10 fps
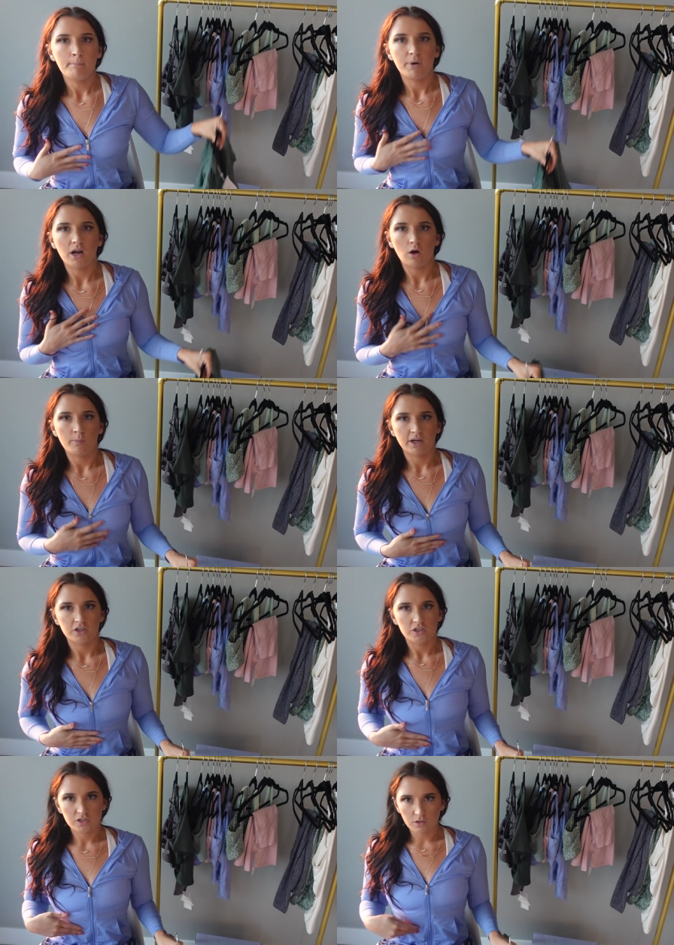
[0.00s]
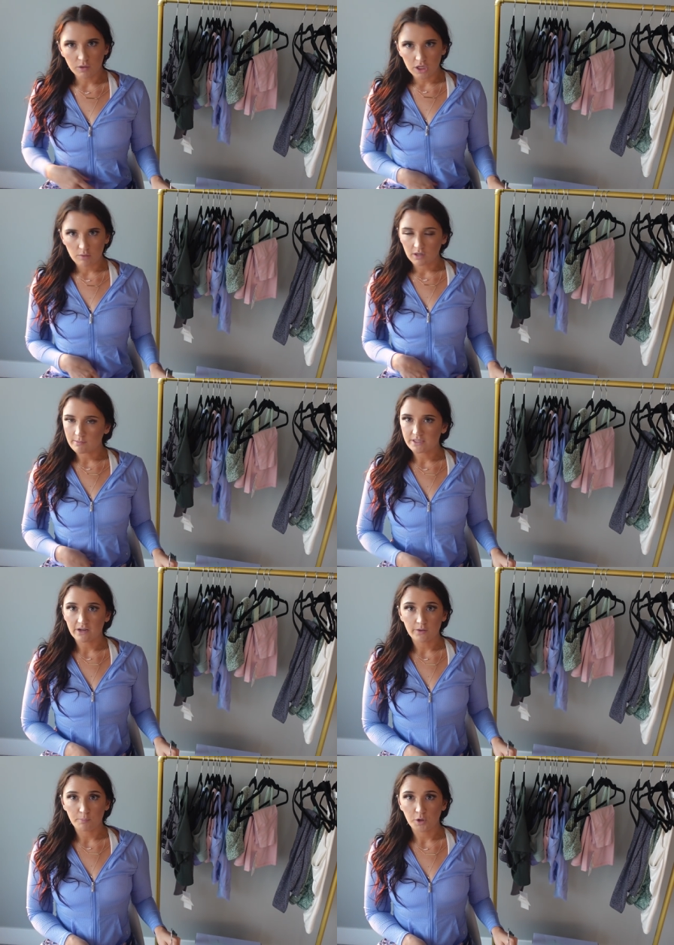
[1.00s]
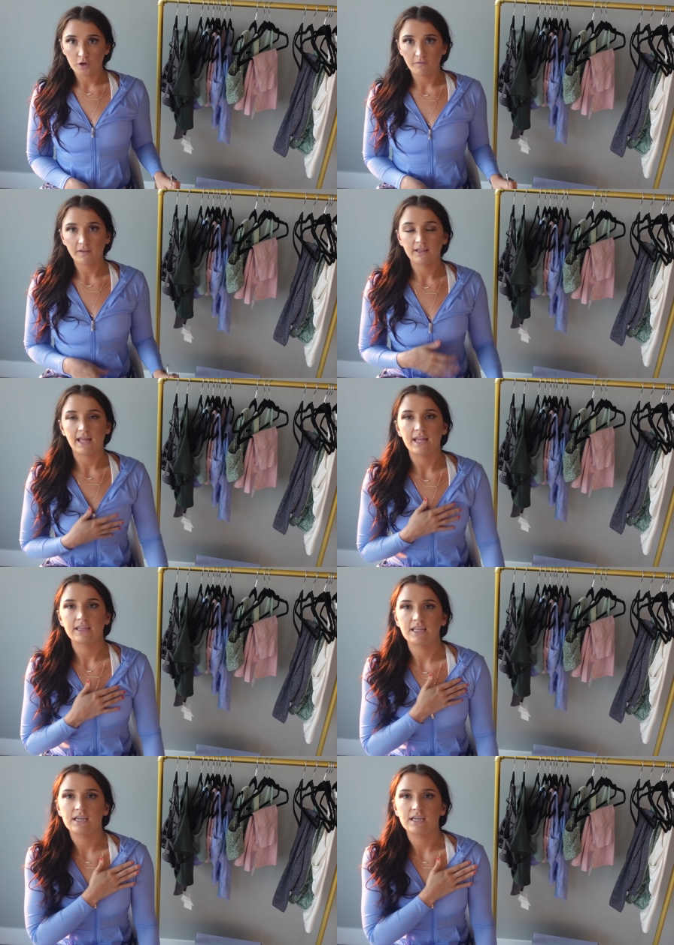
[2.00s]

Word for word: But oh my gosh, it's so cute. It comes down the perfect length.